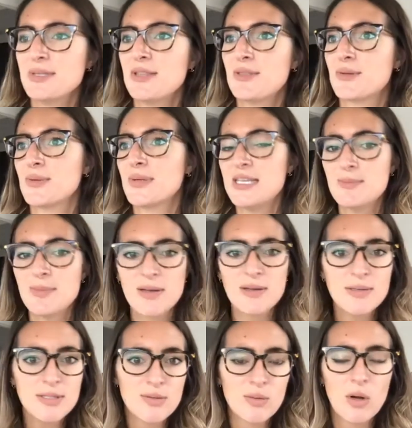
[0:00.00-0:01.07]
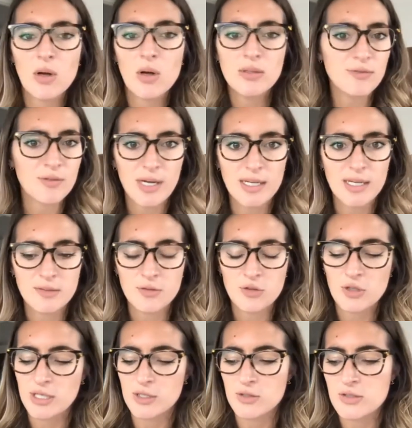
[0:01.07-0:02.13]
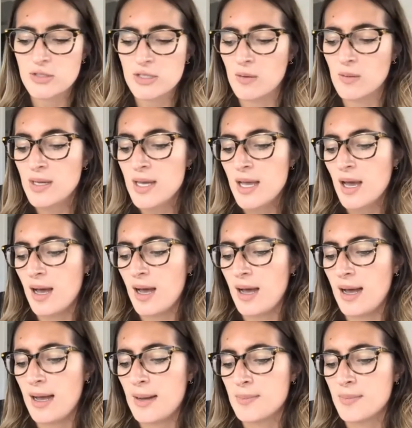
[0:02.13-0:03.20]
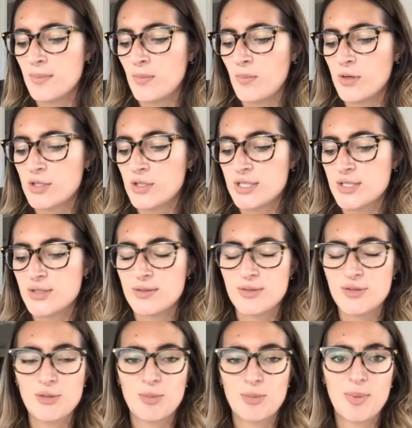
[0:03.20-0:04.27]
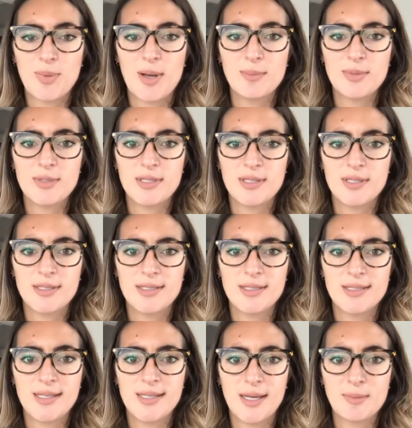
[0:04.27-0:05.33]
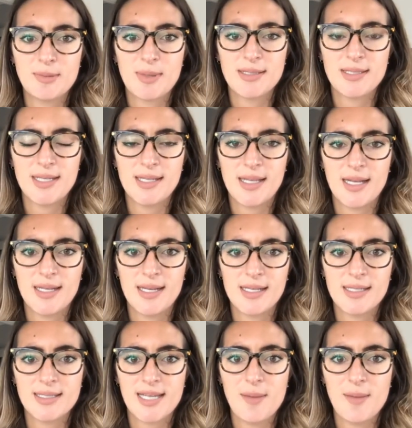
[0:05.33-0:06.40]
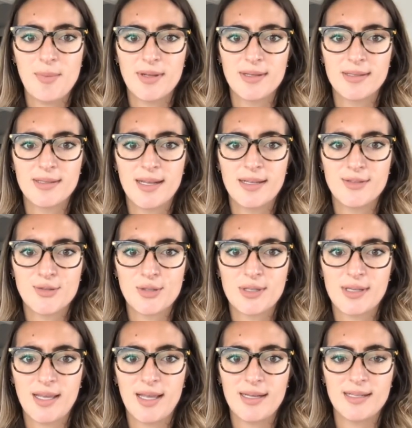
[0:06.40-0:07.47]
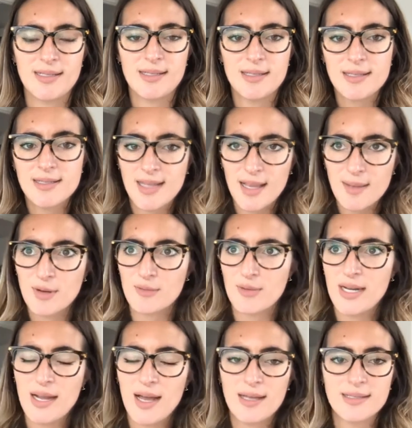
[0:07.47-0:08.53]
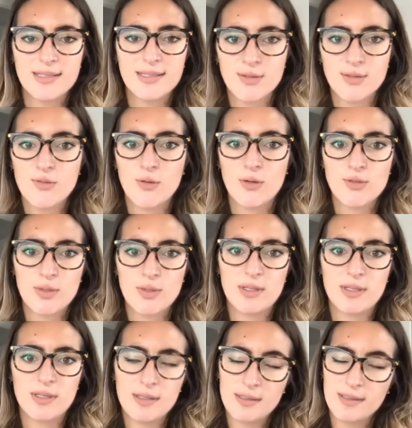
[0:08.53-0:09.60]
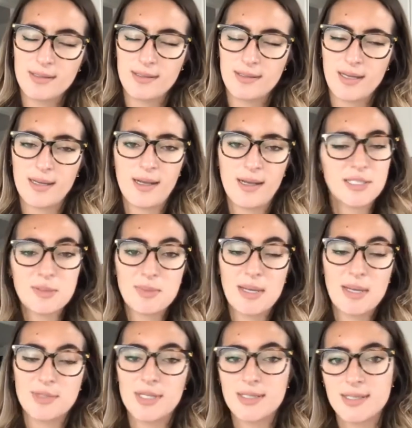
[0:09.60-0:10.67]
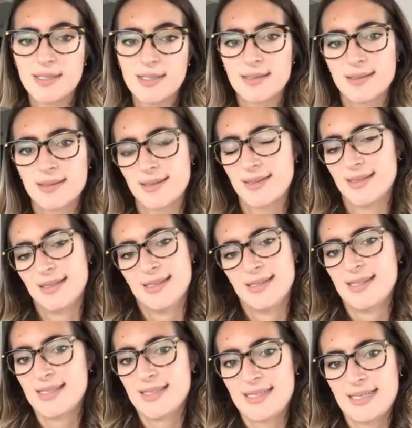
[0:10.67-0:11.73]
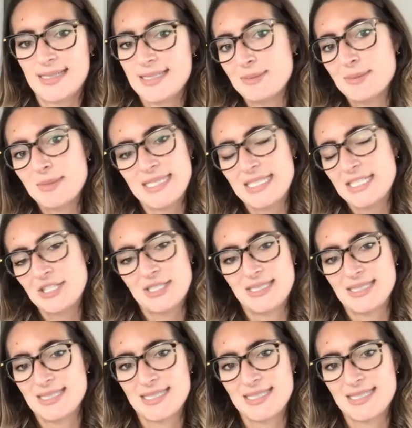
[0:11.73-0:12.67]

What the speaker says: through emails, through all different kinds of triggers. So we're just super pumped to see HubSpot take that next step and sort of get into the same arena as Salesforce with the custom objects and customization.